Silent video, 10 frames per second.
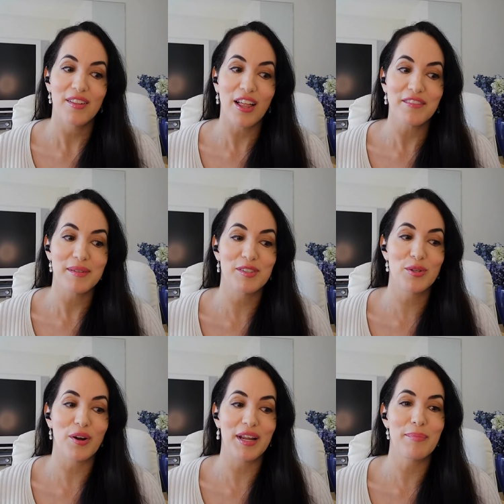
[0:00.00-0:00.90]
a lot of times
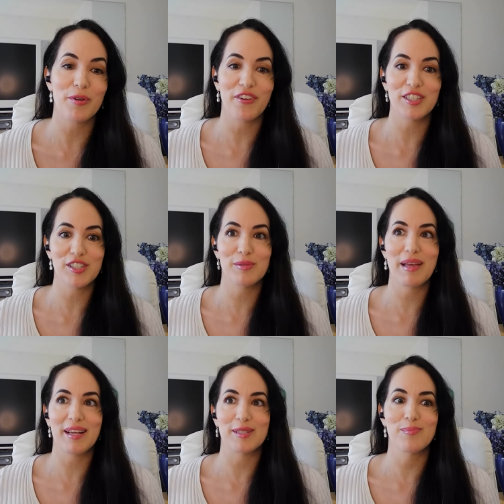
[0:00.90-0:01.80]
too, our imperfections
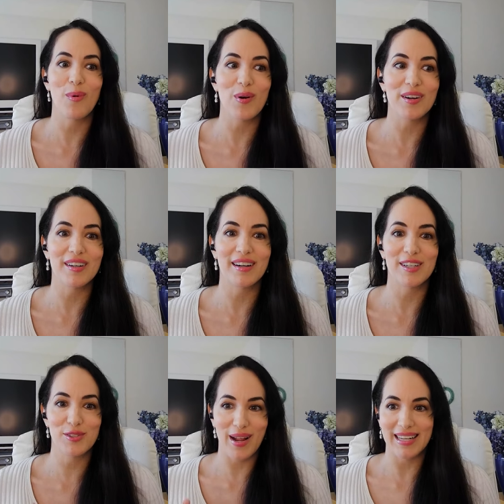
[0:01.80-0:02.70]
make us more
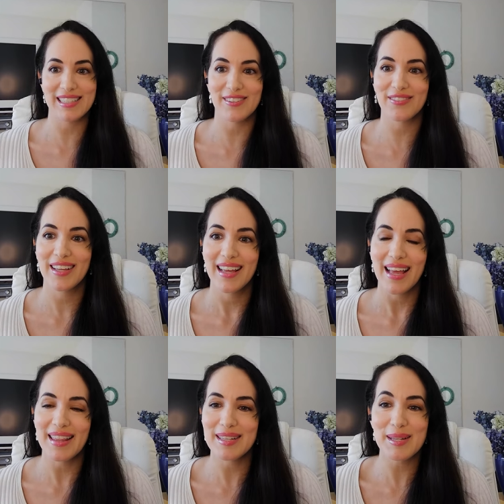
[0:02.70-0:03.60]
attractive
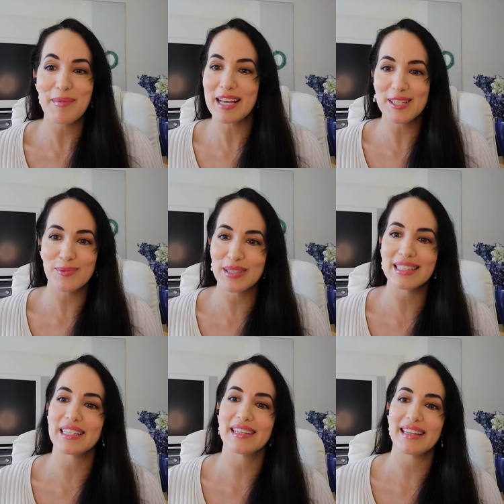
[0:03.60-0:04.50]
and they make us
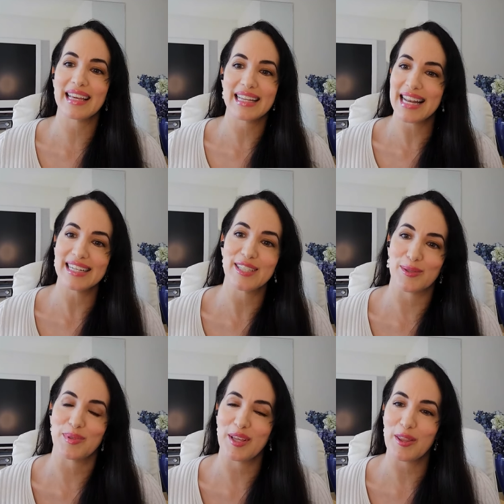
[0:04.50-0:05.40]
real and they connect
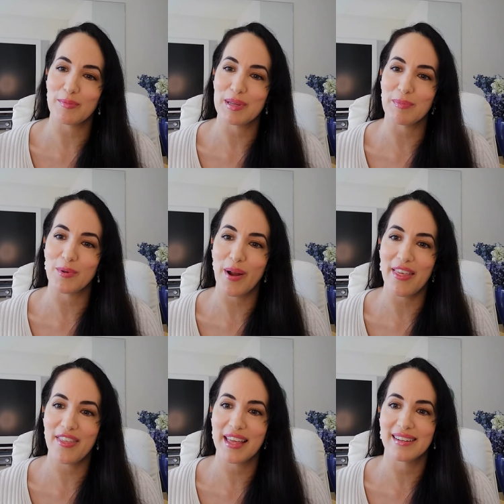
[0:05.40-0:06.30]
us with other people
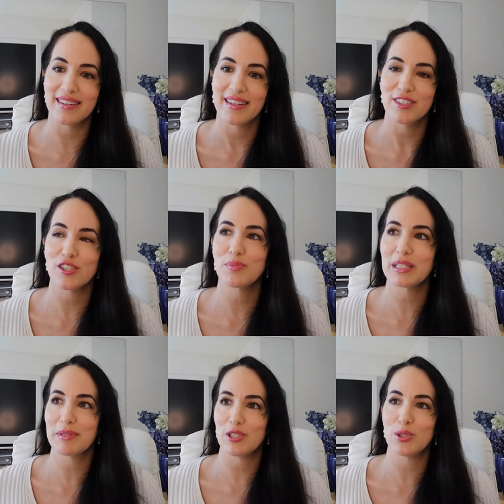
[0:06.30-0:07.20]
rather than just
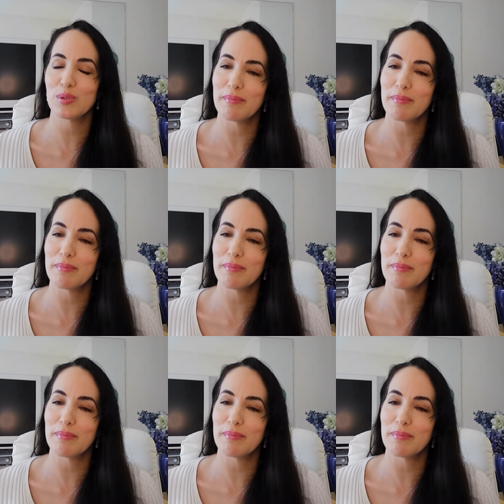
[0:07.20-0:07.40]
really being two